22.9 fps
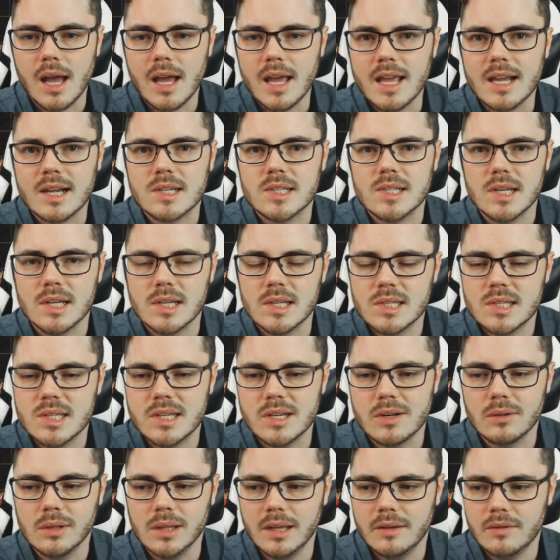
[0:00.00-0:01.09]
excess
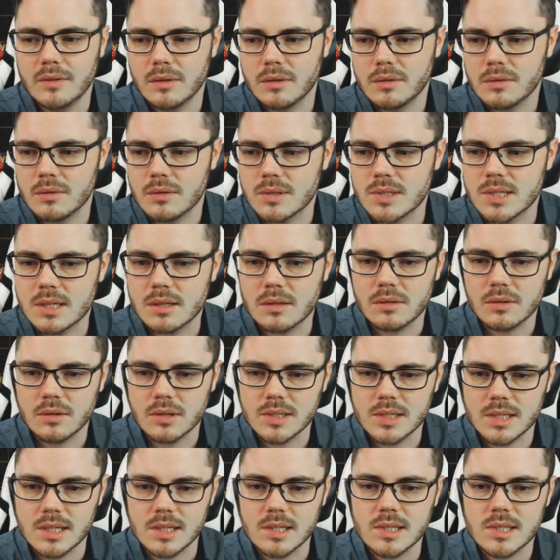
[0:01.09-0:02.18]
tier 11 through tier
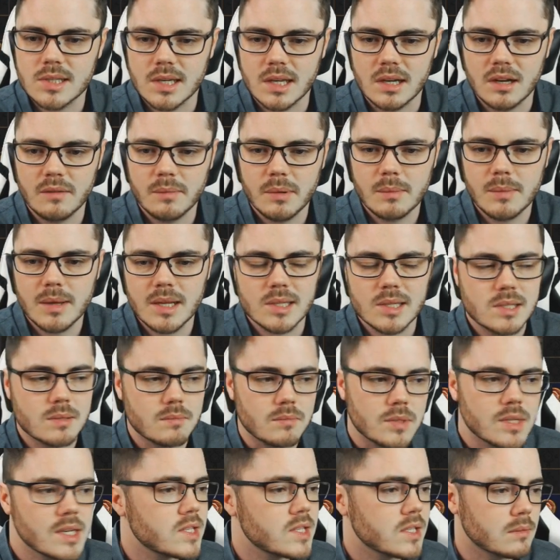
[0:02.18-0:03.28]
13s, and I've been making some
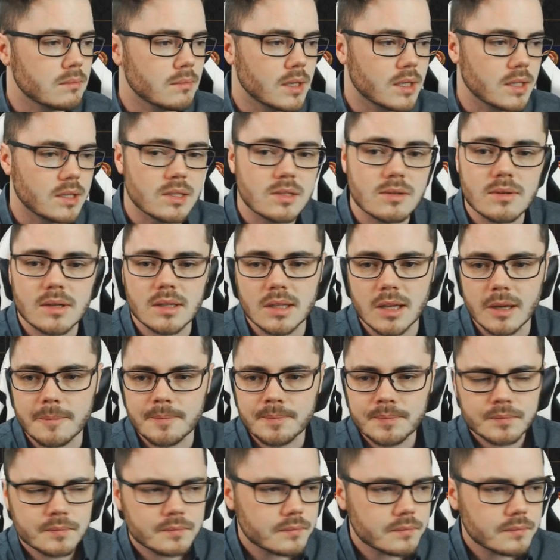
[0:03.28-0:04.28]
decent money doing that.